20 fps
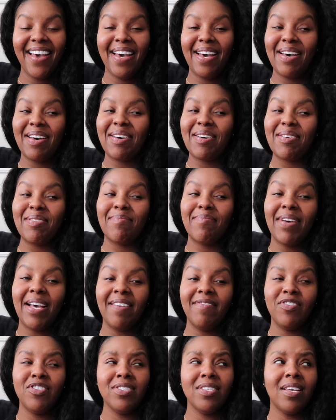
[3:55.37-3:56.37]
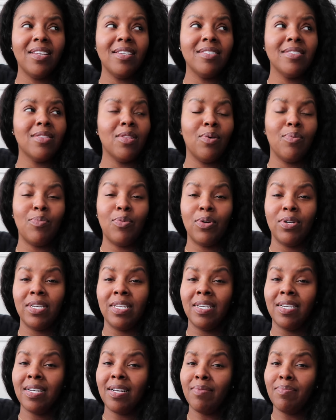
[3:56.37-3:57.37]
um, i've just had a slow
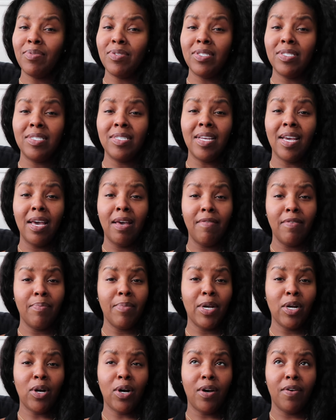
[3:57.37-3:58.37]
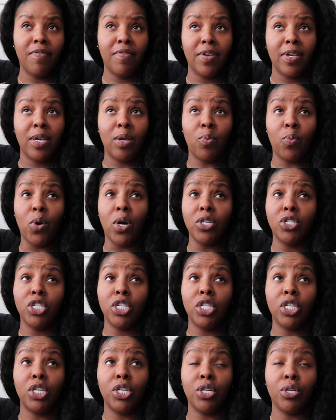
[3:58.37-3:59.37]
morning i've been having my coffee and
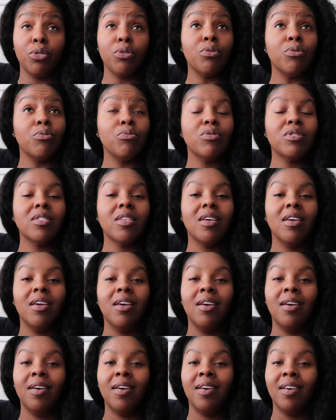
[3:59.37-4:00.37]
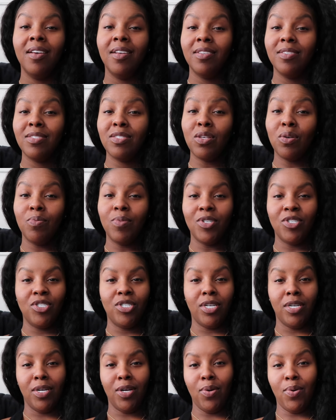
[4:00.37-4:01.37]
watching the news so much
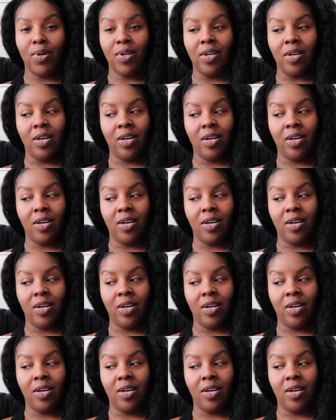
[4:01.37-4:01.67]
shit going